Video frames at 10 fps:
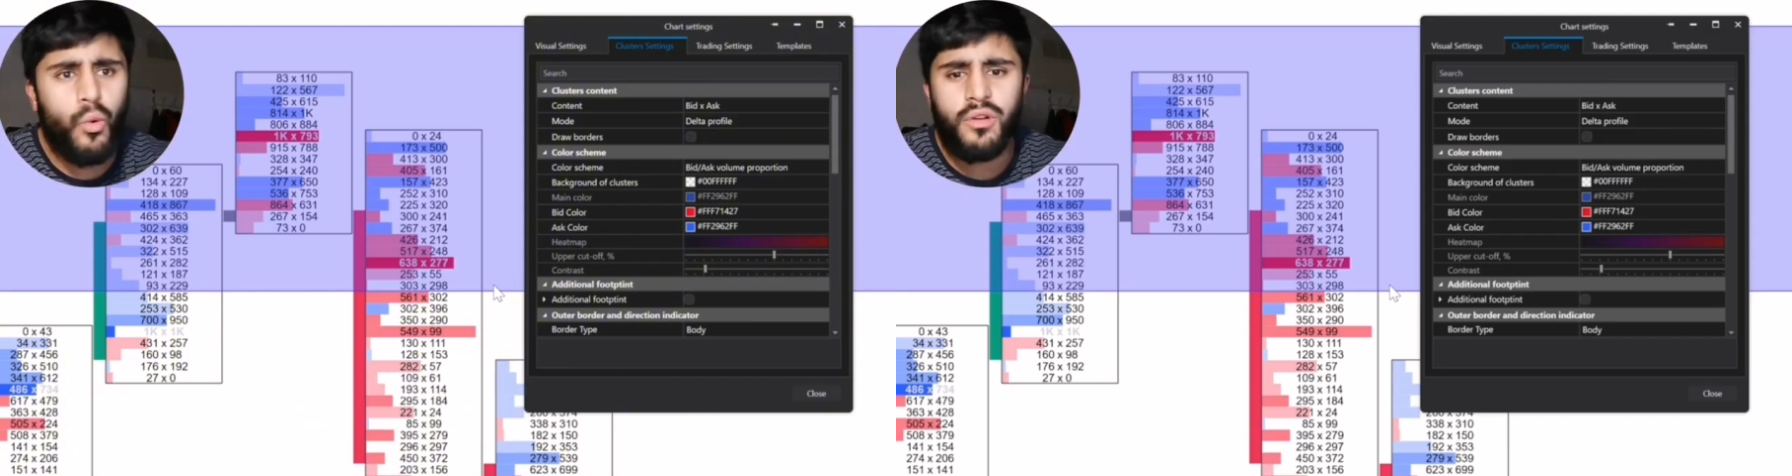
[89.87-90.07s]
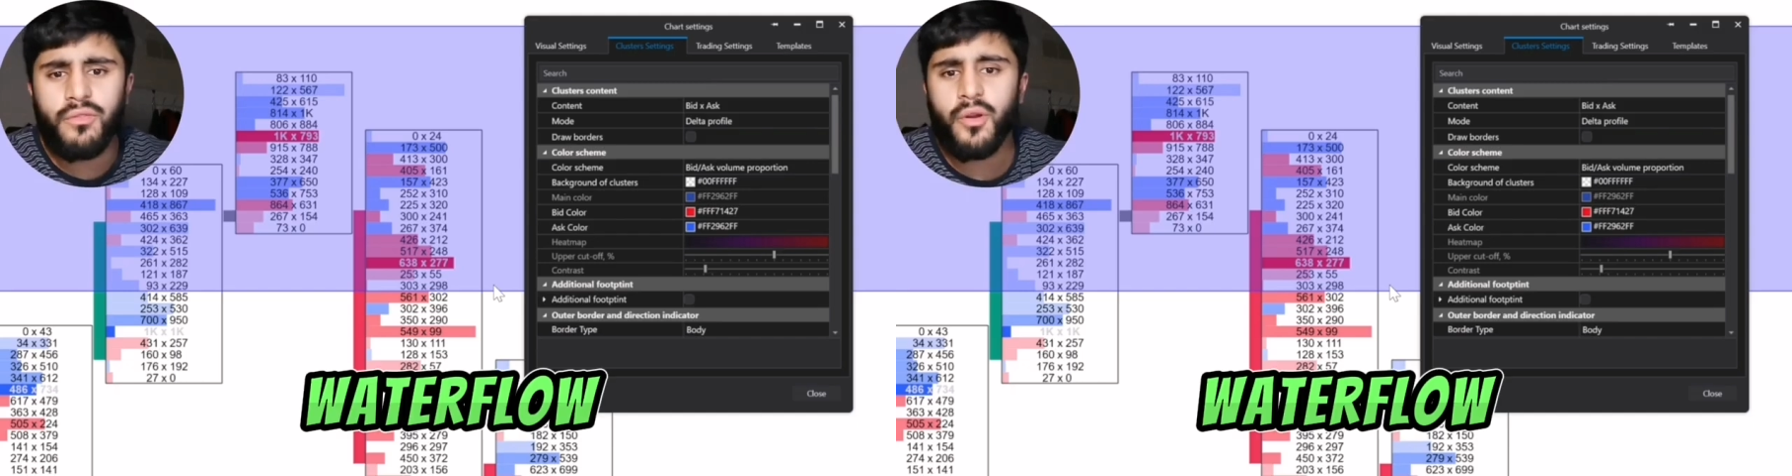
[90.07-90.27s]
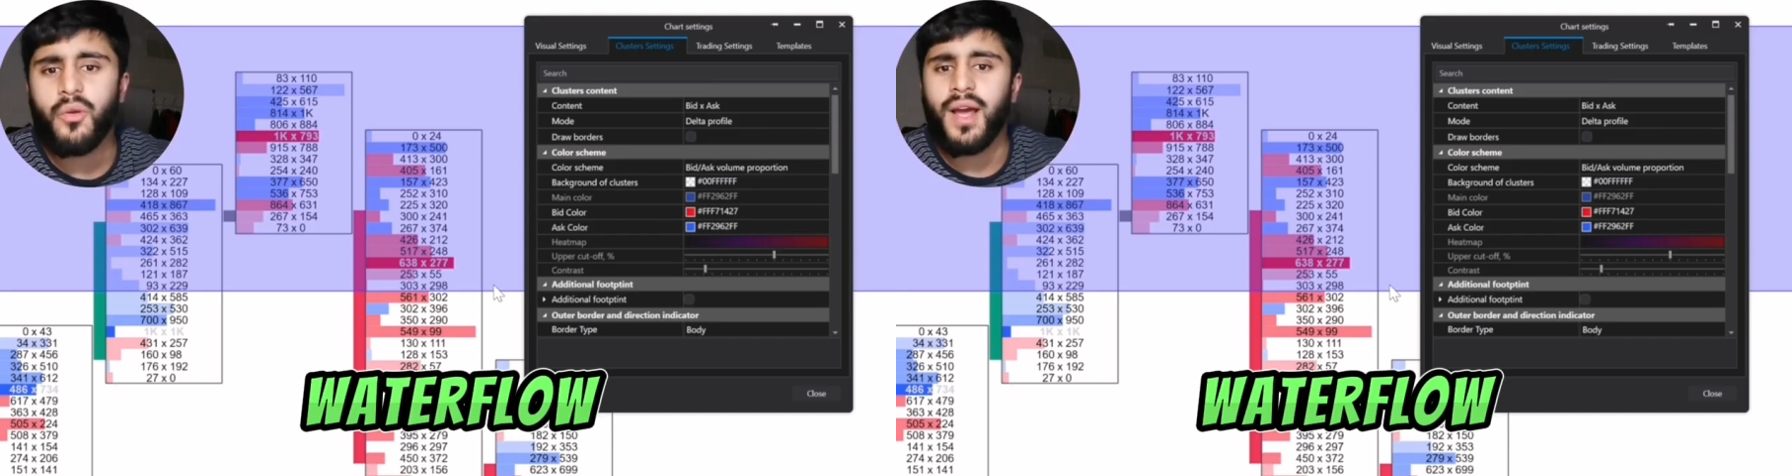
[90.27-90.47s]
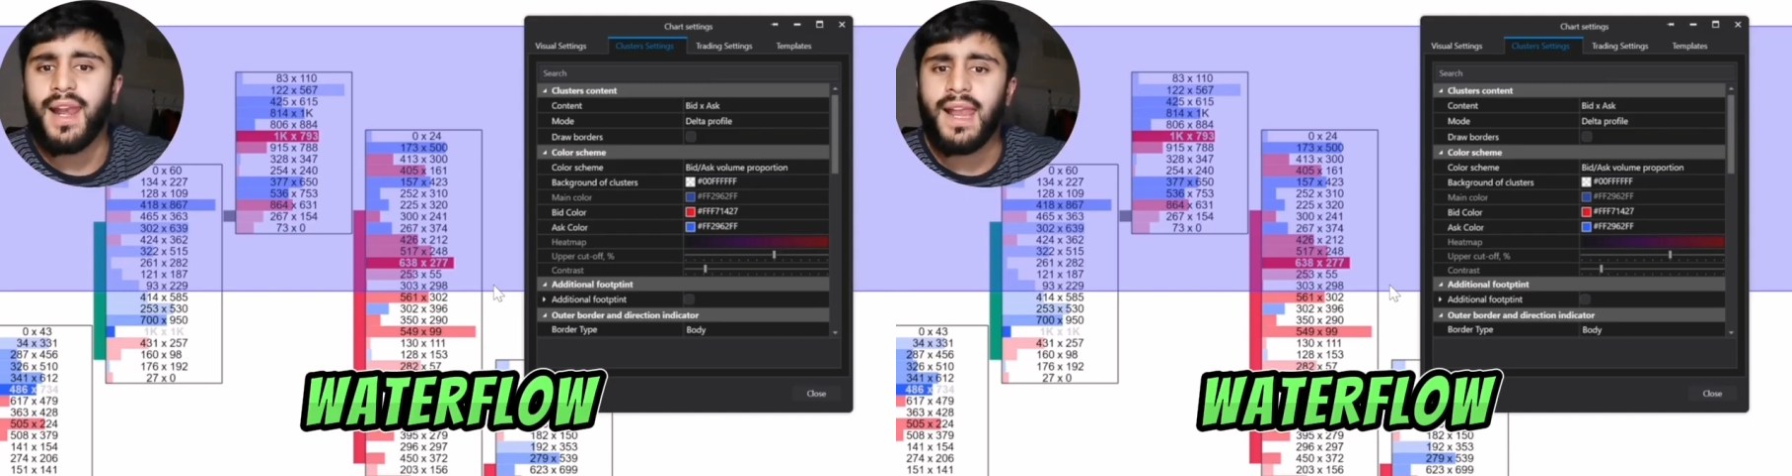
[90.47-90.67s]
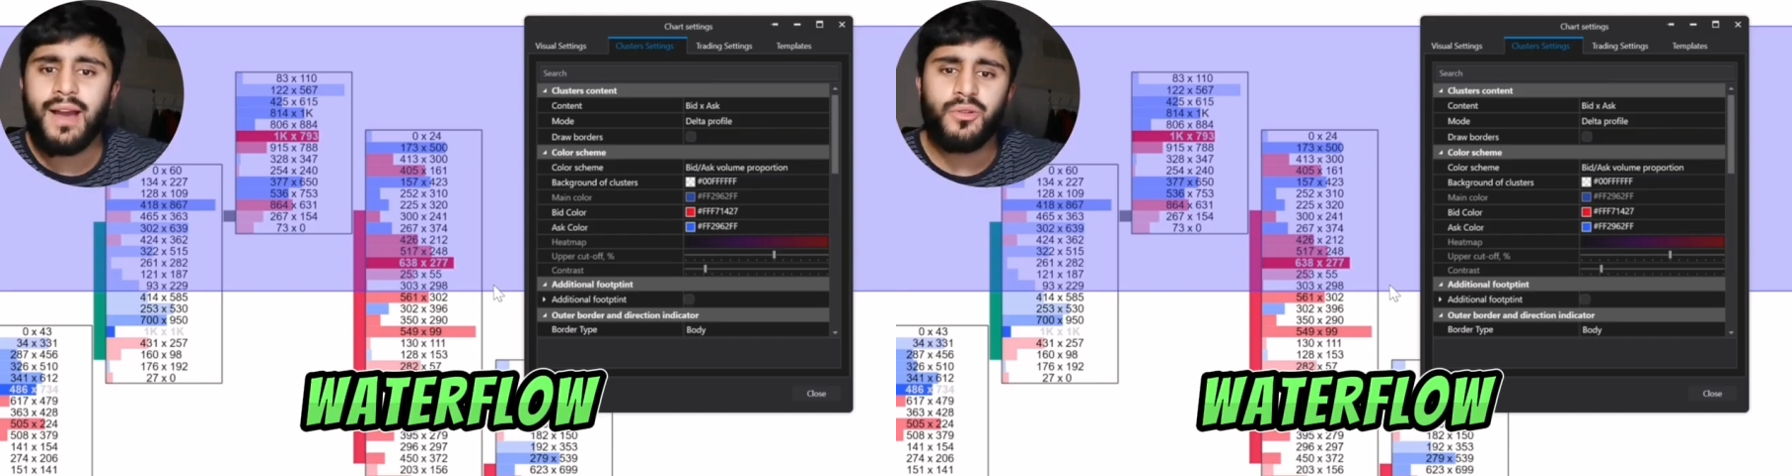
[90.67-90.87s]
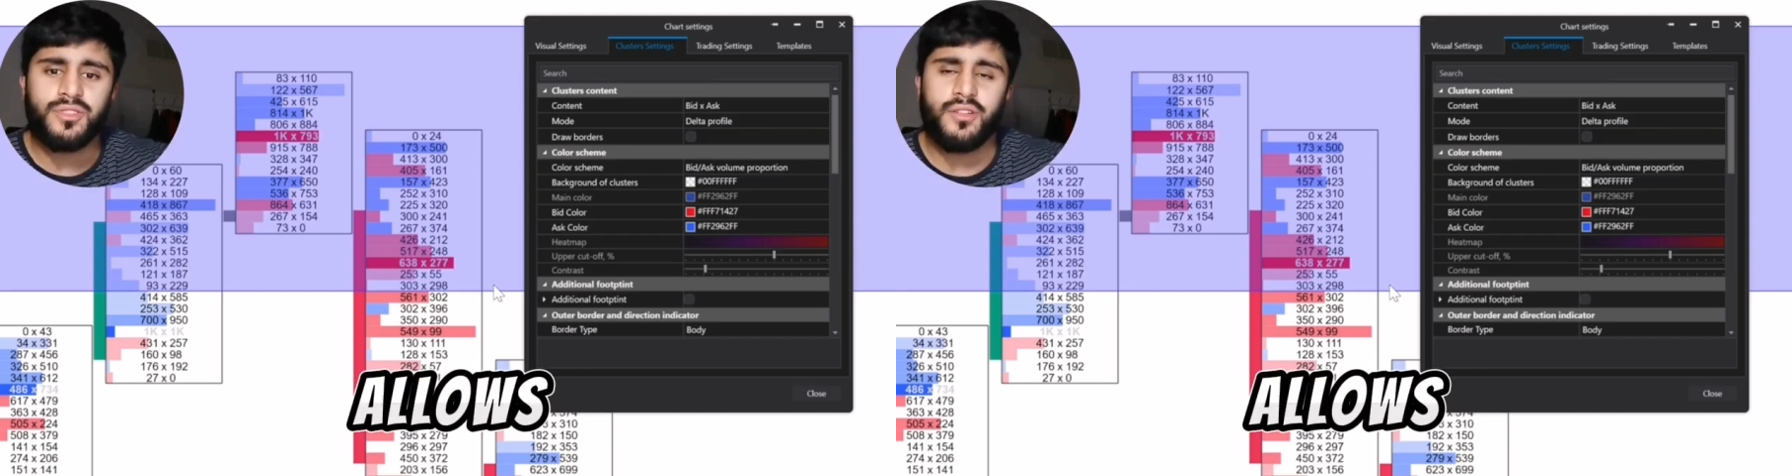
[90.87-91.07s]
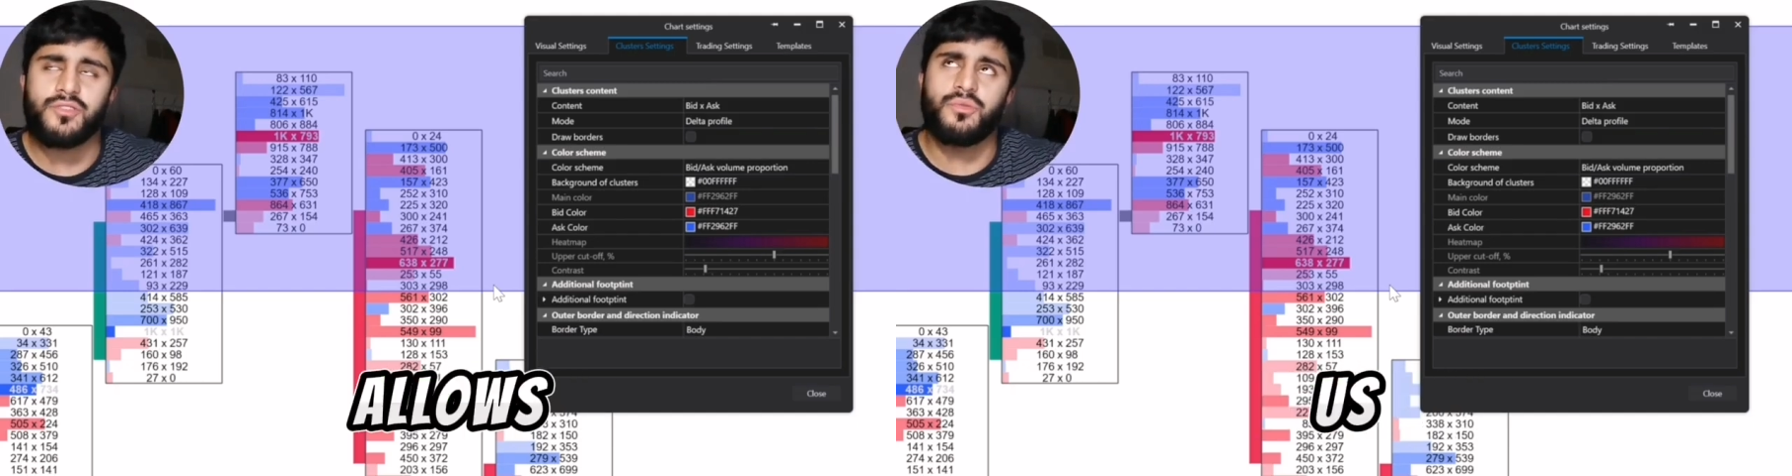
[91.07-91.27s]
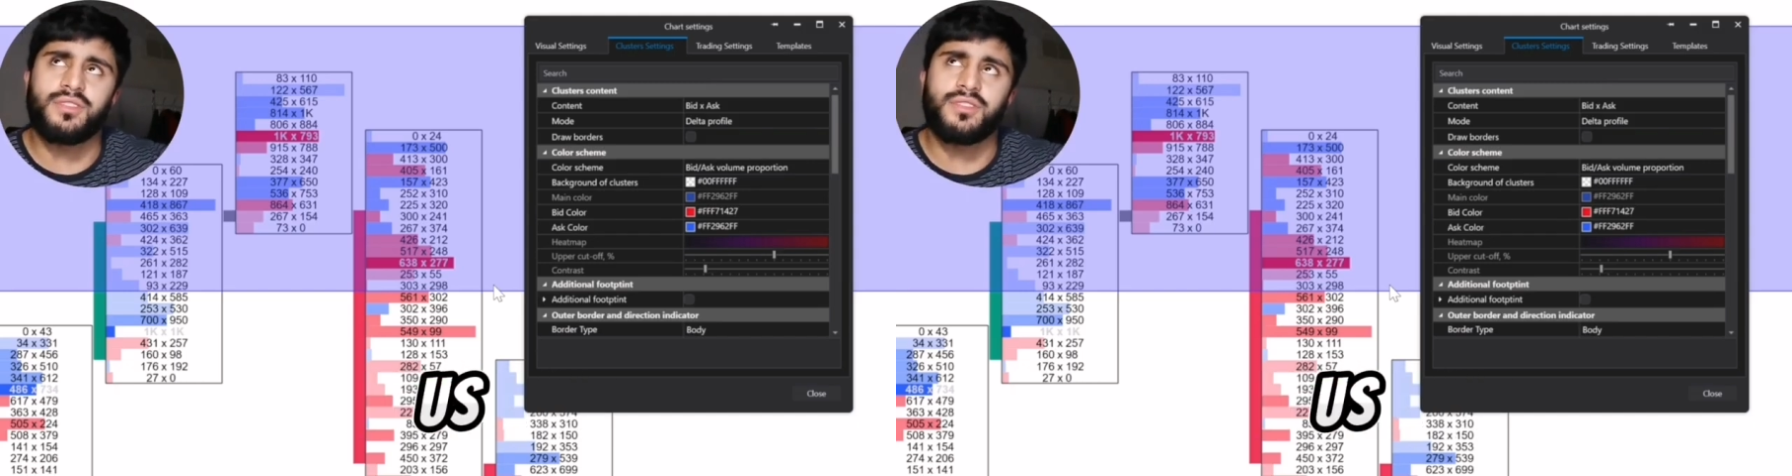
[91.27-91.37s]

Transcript: order flow allows us